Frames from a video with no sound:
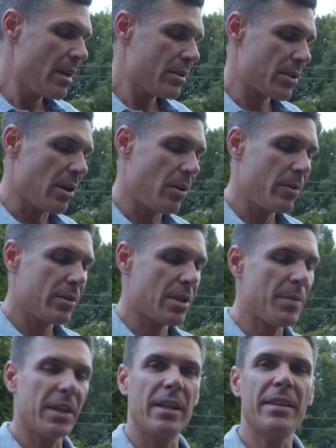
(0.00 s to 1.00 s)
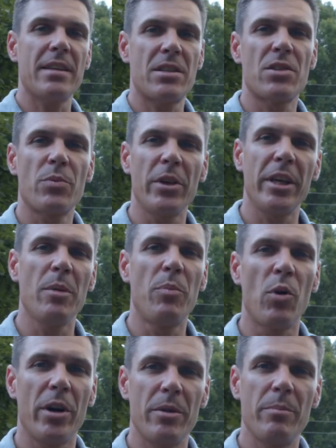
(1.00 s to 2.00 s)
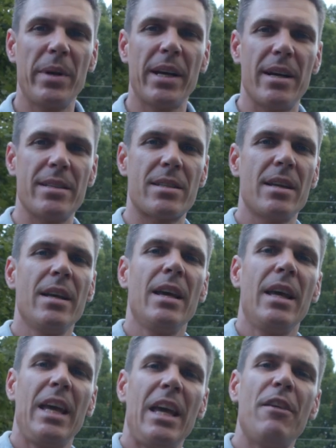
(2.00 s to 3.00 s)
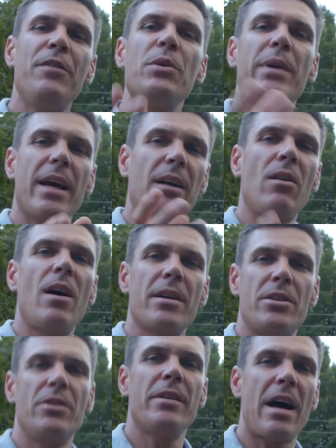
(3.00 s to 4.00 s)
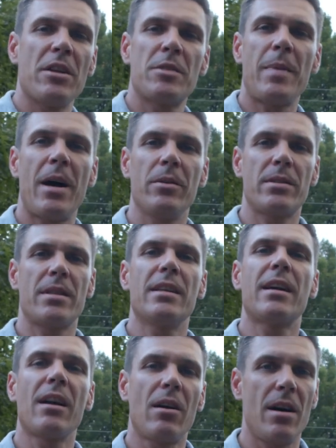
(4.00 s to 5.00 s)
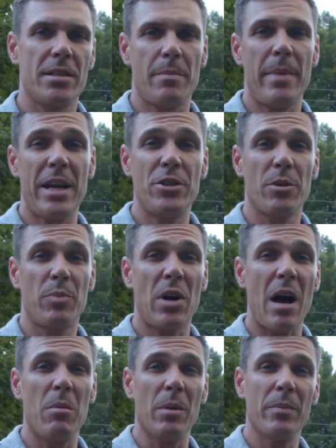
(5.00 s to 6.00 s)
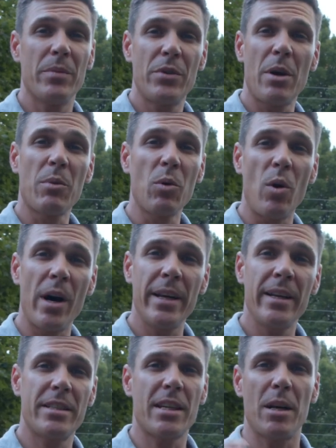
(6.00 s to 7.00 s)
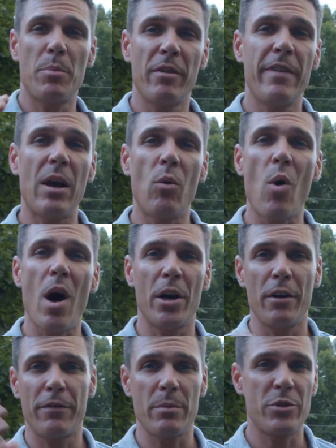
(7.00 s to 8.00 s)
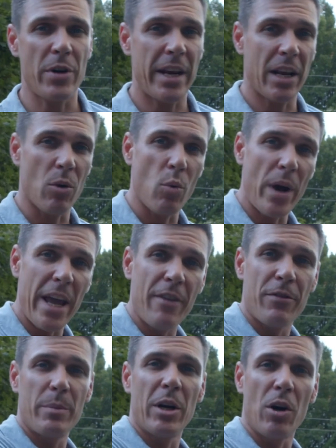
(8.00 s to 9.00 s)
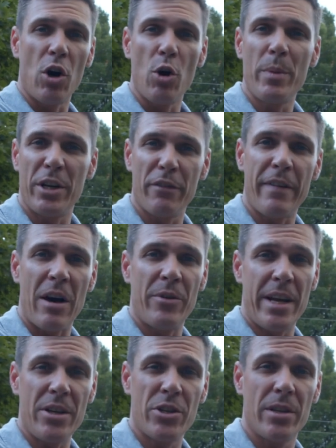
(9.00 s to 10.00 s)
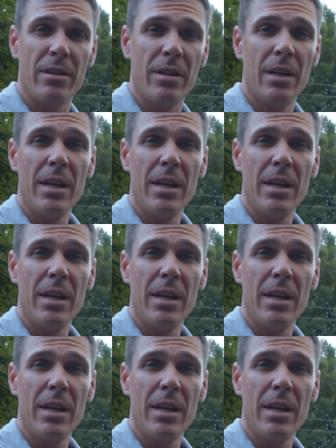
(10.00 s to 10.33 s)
So something like this is really important because if you get clogs in your downspouts, it can cause a major problem. Number one, it's going to prevent water from draining away from your home and your foundation.